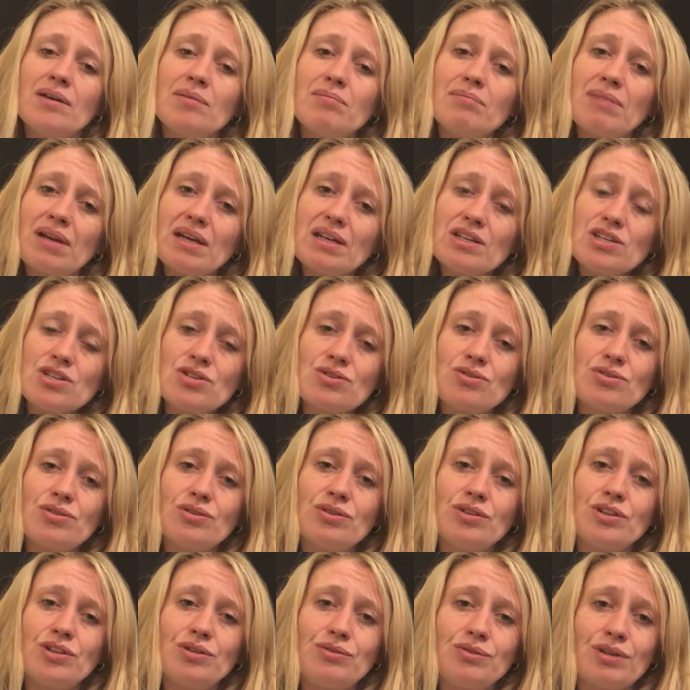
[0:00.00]
Make
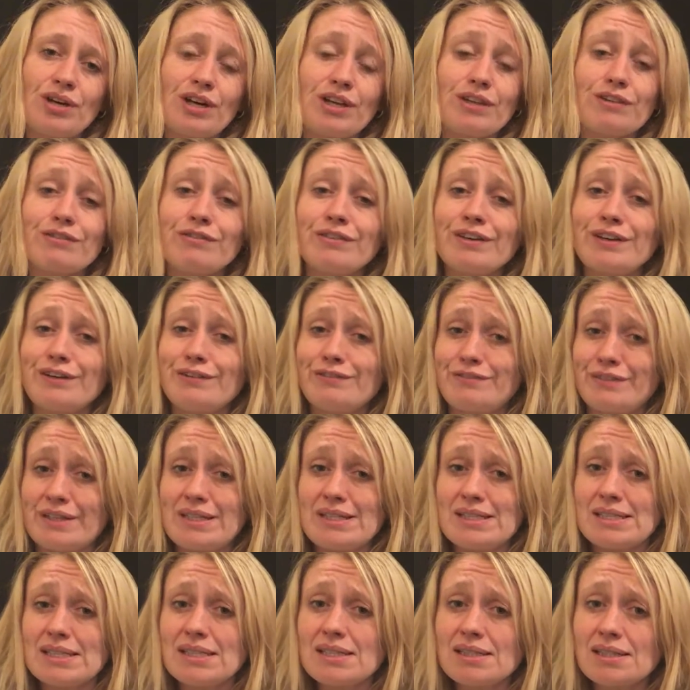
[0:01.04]
sure you neither feel
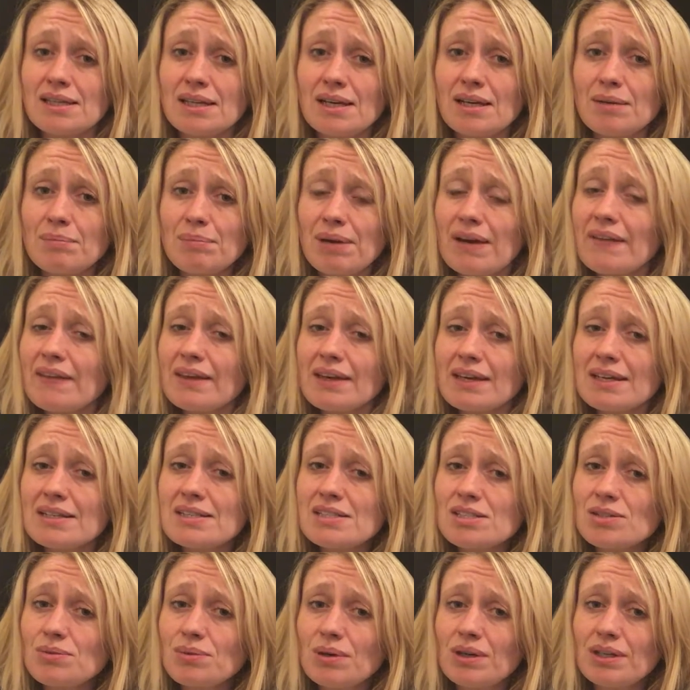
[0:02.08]
offended by the
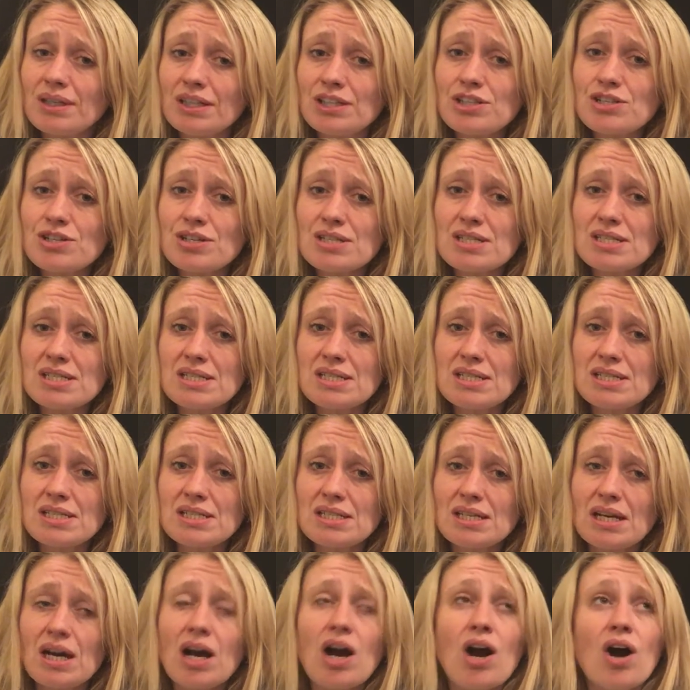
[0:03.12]
kids who aren't interested,
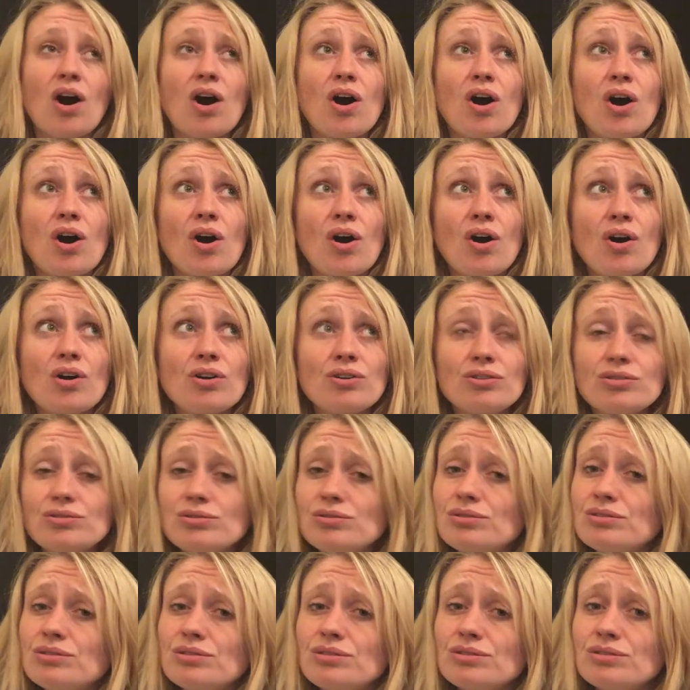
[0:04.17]

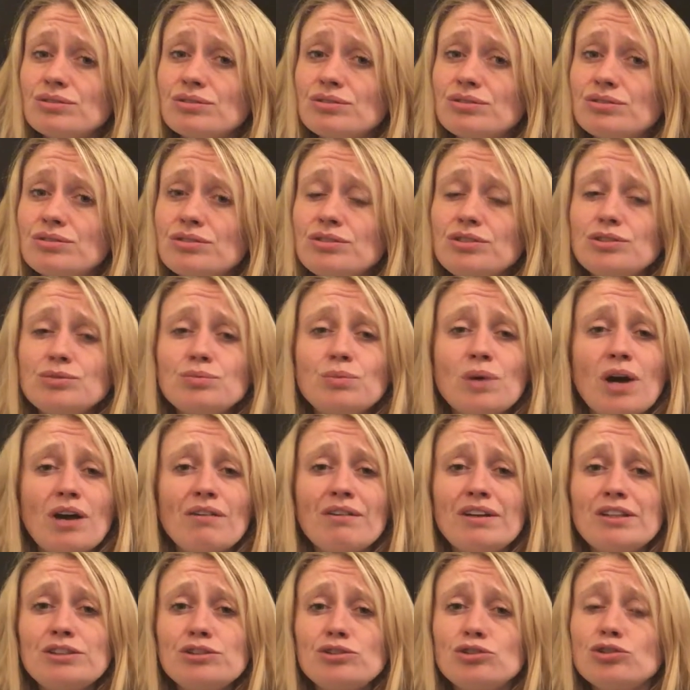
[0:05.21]
nor do you
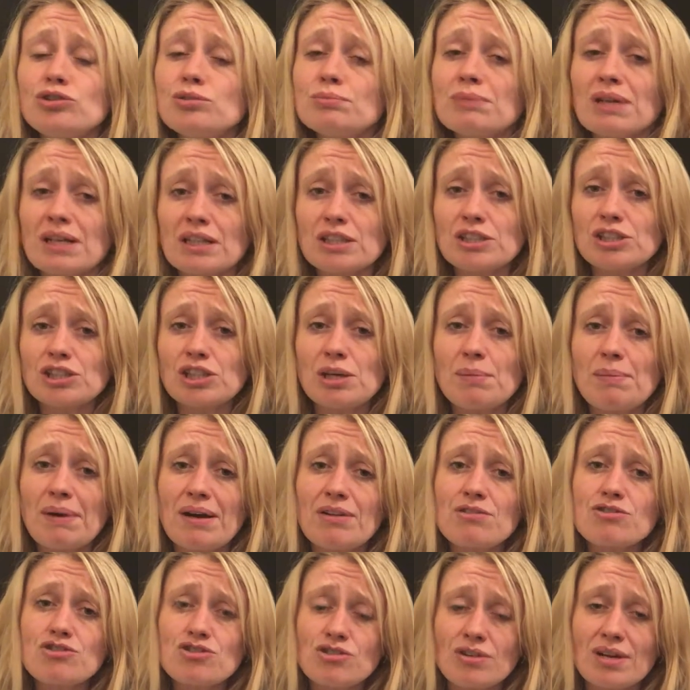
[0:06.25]
worry too much
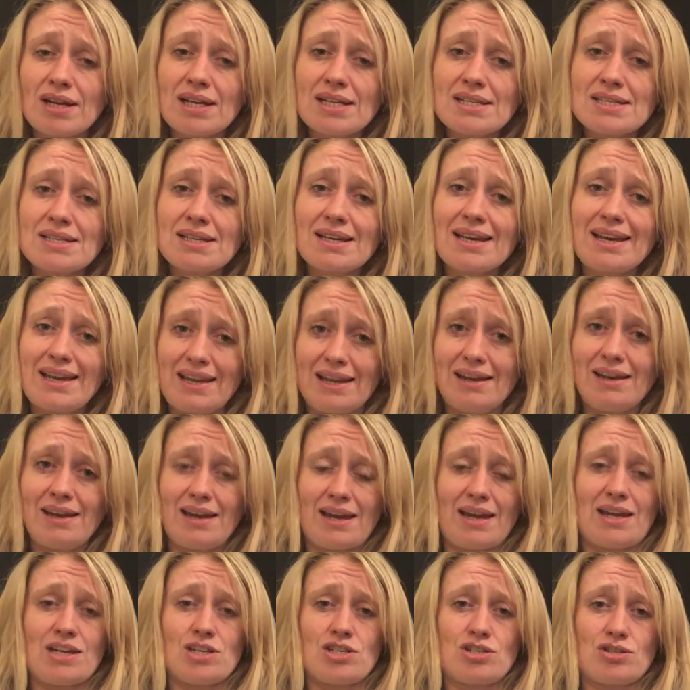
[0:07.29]
about trying to
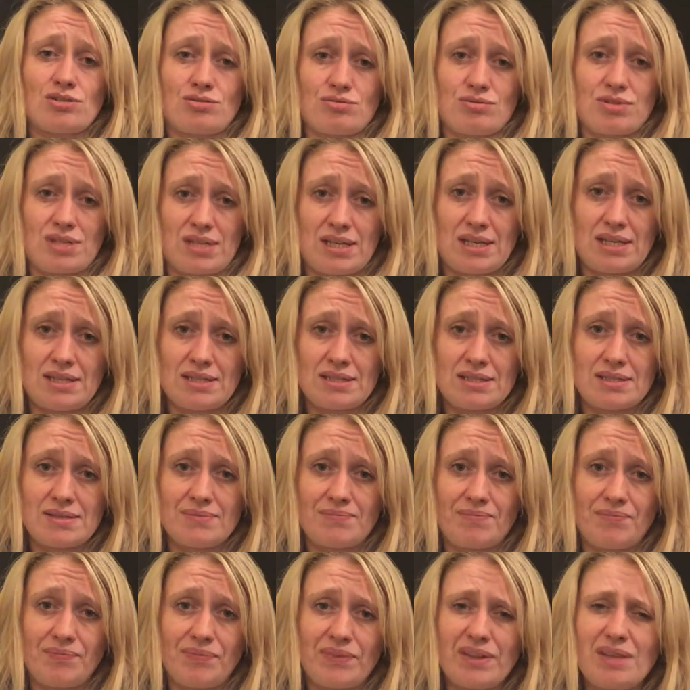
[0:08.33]
engage those kids.
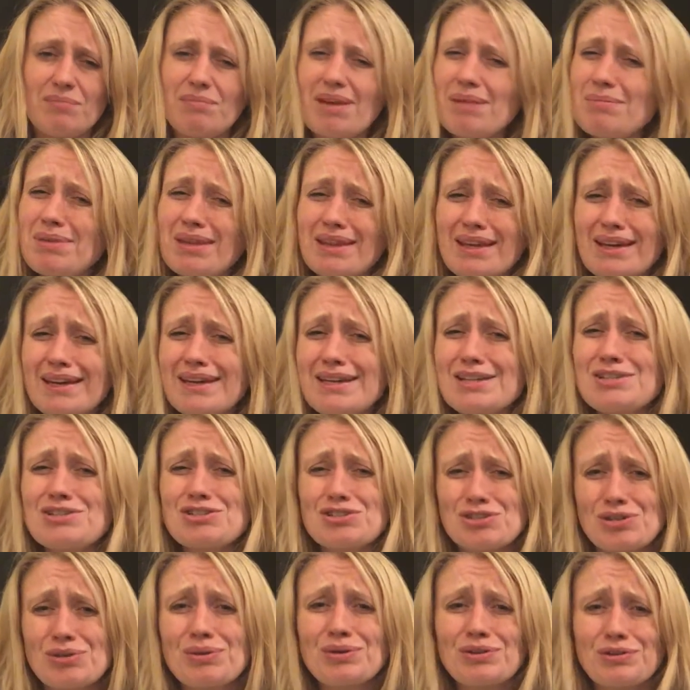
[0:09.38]
Maybe that kid's
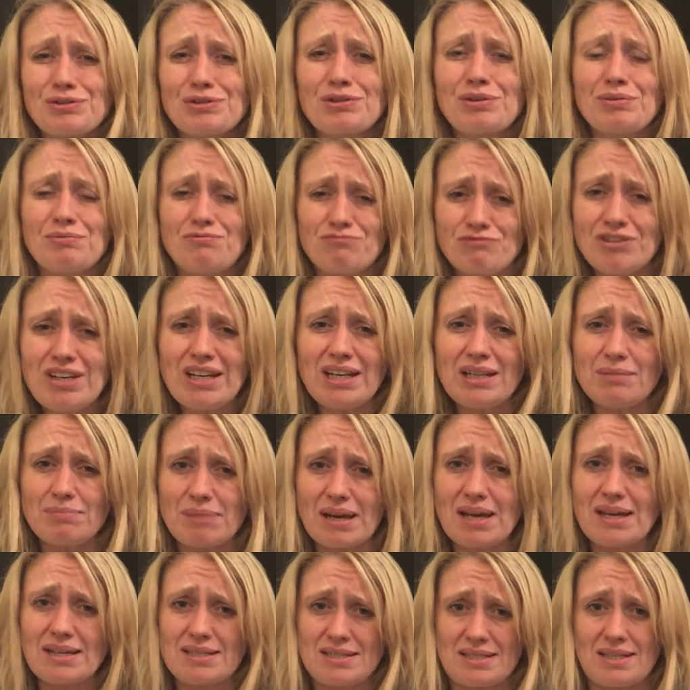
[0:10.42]
just going through a really
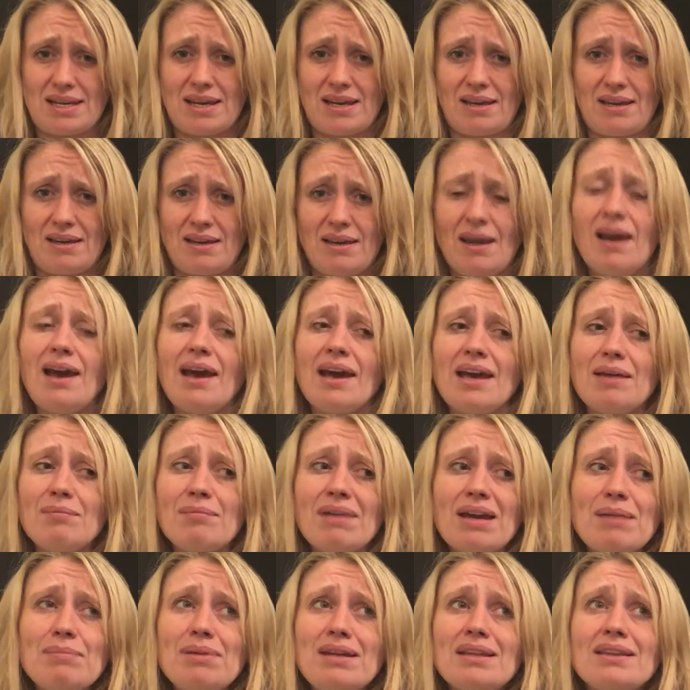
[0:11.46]
bad day. It
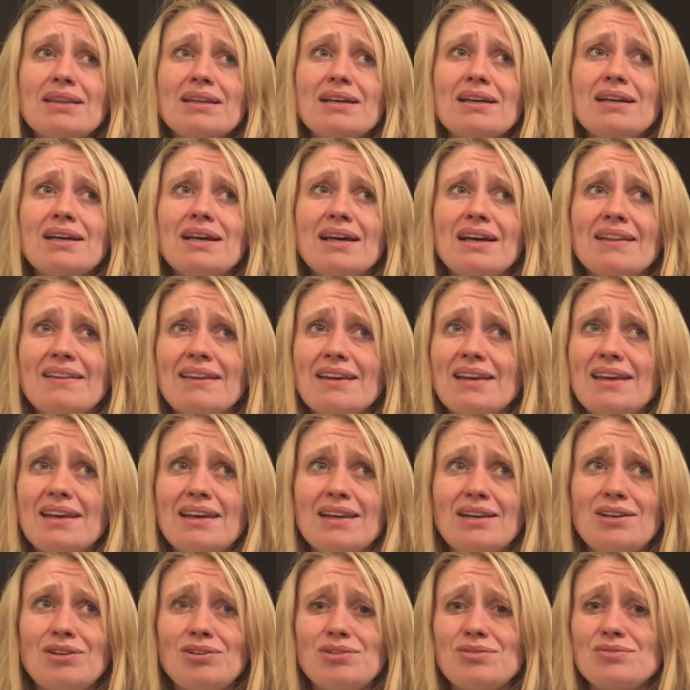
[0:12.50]
may be that the
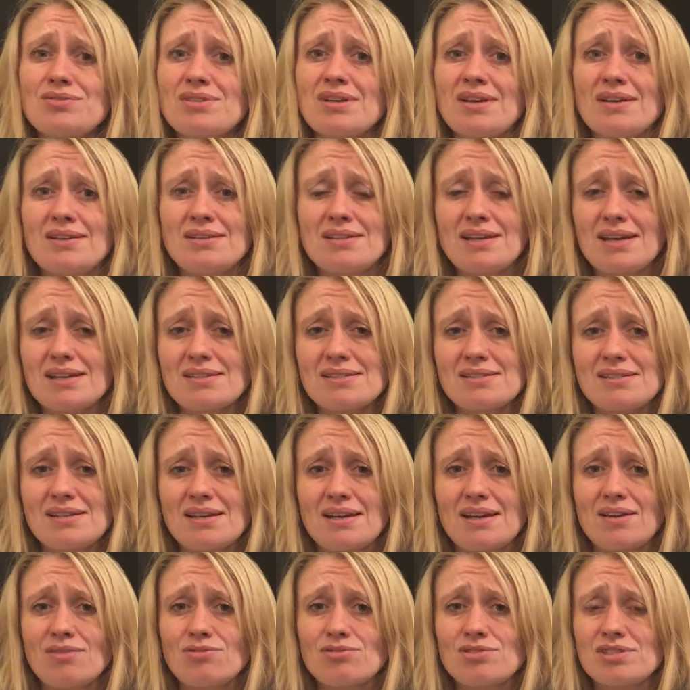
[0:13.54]
kid who's
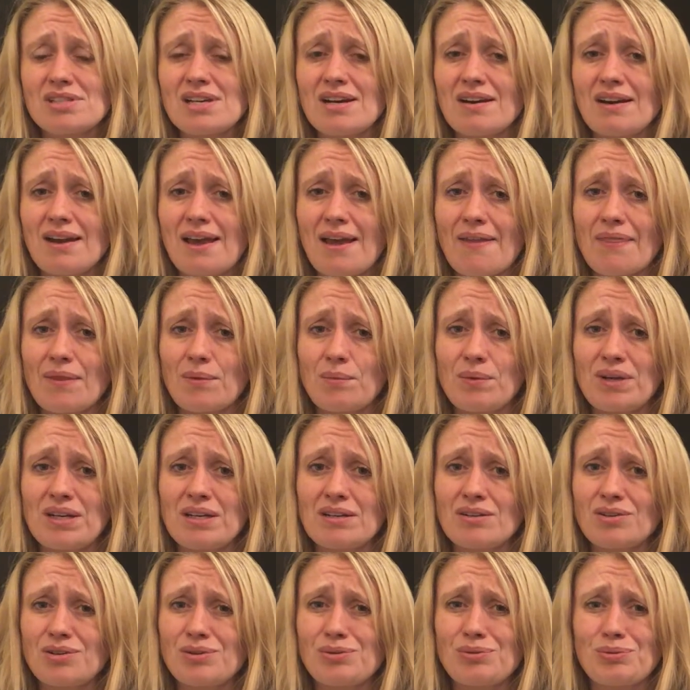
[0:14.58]
texting or staring out the
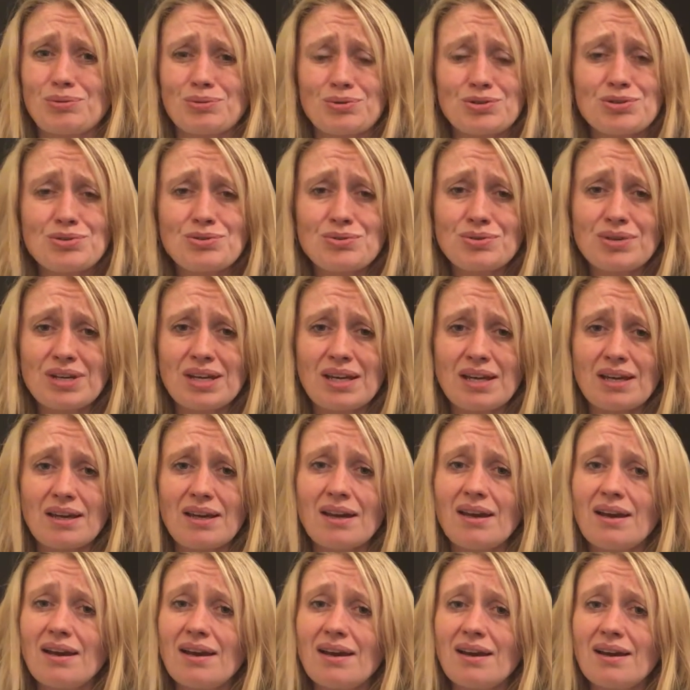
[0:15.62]
window or talking
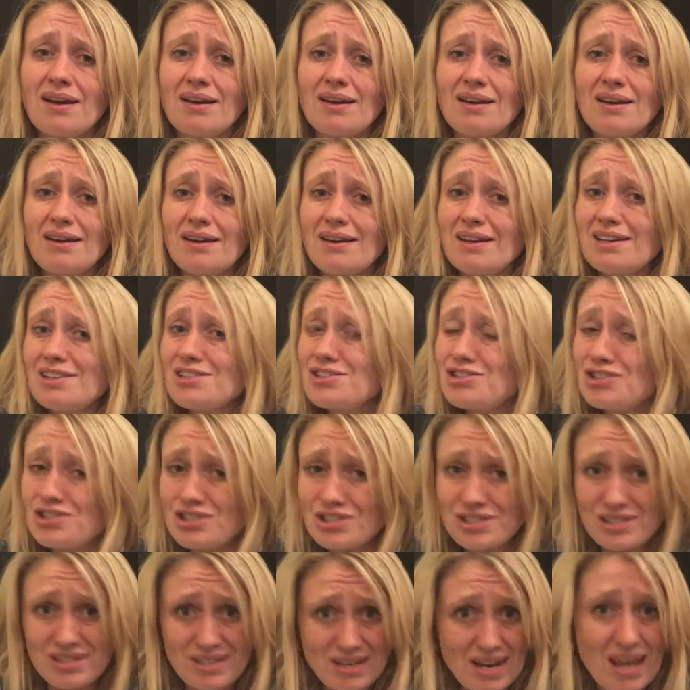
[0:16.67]
is
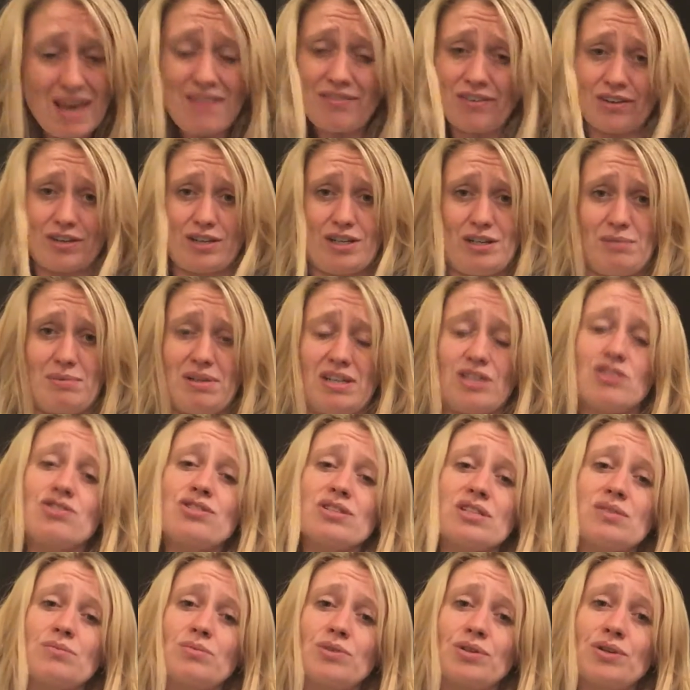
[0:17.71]
just never going to be
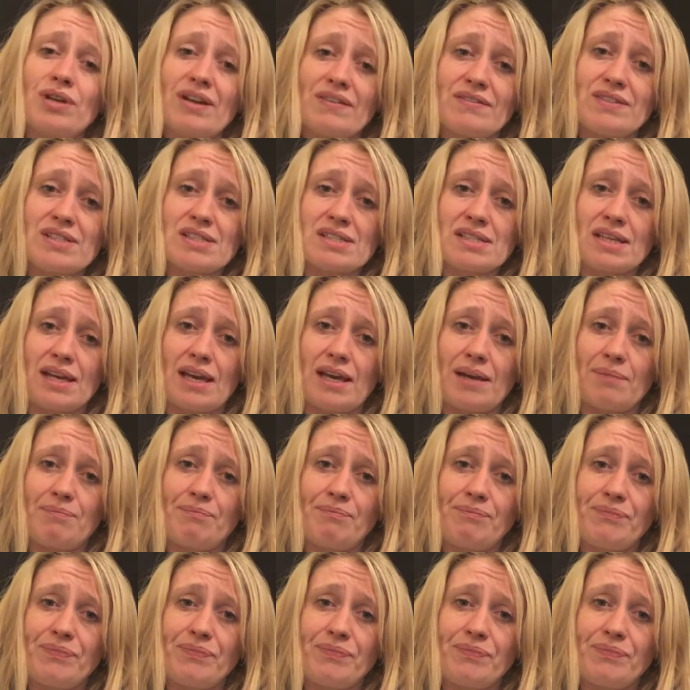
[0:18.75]
interested in what you have to say.